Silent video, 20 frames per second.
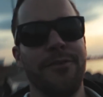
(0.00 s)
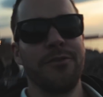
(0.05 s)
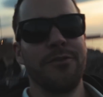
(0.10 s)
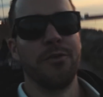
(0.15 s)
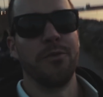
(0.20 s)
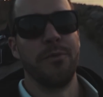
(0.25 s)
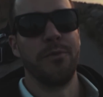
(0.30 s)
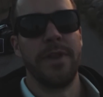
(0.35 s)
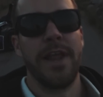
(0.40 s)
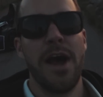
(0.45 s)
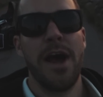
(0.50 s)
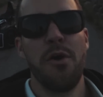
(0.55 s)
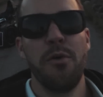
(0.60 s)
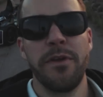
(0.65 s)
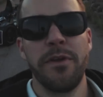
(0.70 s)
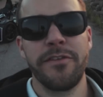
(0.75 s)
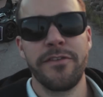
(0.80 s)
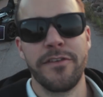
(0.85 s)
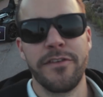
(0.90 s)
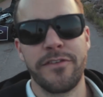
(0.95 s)
So now
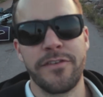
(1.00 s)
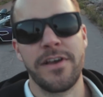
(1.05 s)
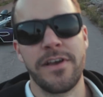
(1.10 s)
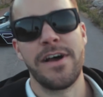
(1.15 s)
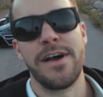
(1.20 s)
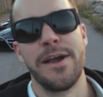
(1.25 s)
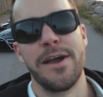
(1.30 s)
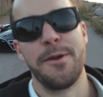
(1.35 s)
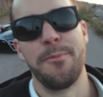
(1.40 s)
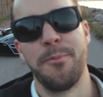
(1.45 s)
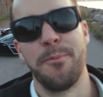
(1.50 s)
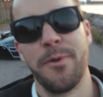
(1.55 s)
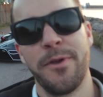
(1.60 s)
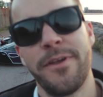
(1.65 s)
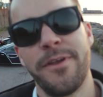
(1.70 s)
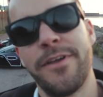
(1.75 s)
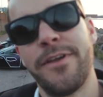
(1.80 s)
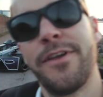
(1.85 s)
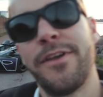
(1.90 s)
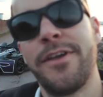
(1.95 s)
is the time
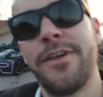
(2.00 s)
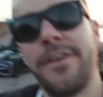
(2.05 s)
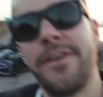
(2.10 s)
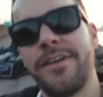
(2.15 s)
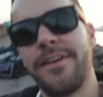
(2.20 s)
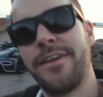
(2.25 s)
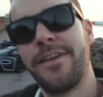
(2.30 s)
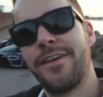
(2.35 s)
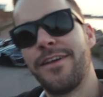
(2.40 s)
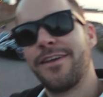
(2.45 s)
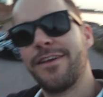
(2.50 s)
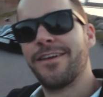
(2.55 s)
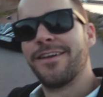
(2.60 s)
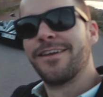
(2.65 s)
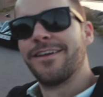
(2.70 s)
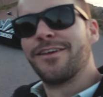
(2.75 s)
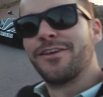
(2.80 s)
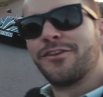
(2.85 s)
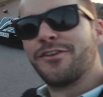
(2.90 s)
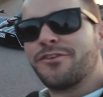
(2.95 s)

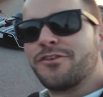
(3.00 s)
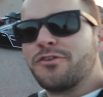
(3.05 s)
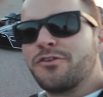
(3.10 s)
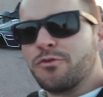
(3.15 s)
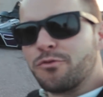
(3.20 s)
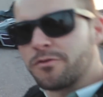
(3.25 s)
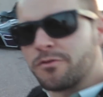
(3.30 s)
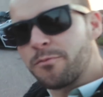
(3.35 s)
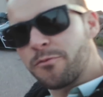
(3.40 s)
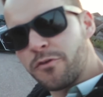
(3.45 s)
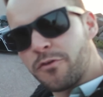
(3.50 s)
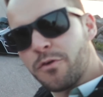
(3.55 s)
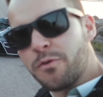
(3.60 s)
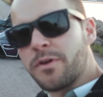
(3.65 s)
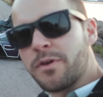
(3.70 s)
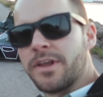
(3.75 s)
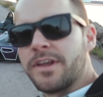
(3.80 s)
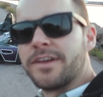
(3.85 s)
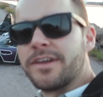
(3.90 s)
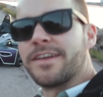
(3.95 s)
to do some
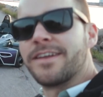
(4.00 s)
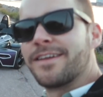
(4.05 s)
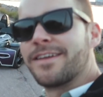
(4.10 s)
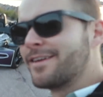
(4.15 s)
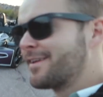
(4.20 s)
shooting.